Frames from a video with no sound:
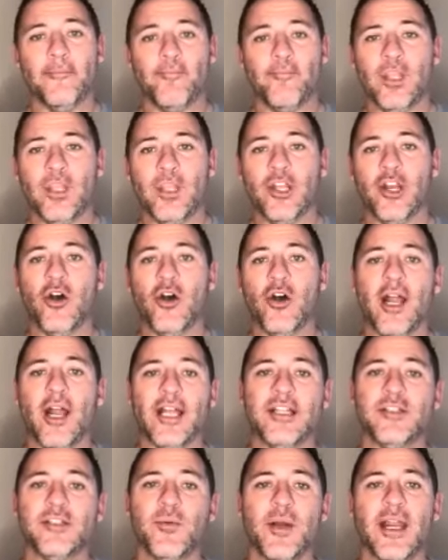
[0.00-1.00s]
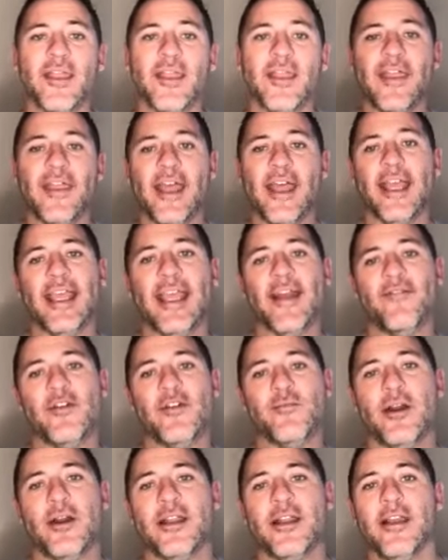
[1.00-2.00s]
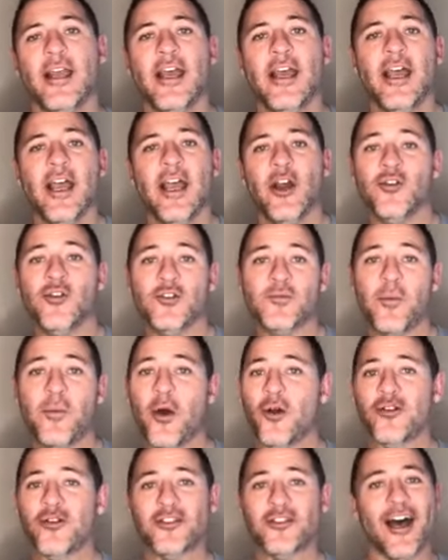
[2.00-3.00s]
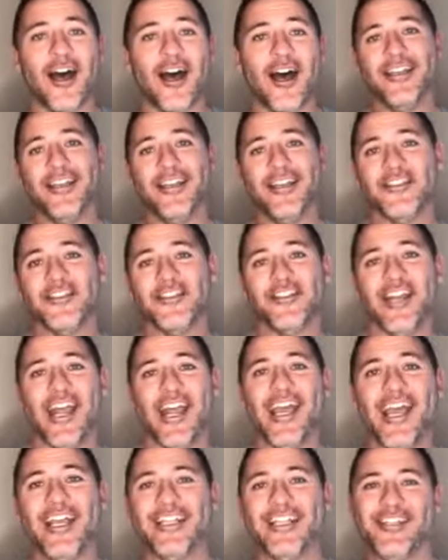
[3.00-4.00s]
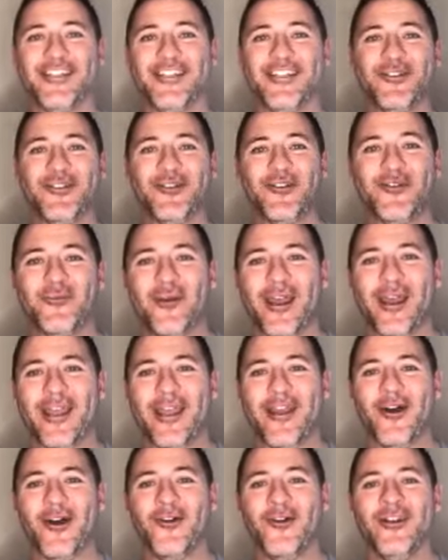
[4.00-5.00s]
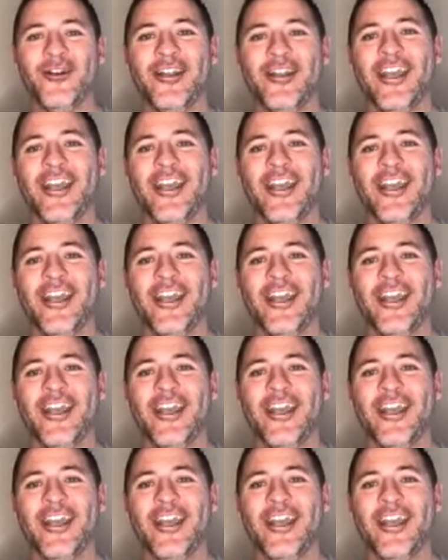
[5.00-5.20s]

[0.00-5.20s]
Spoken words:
I just want to thank everybody whose posts I snagged and used for my own,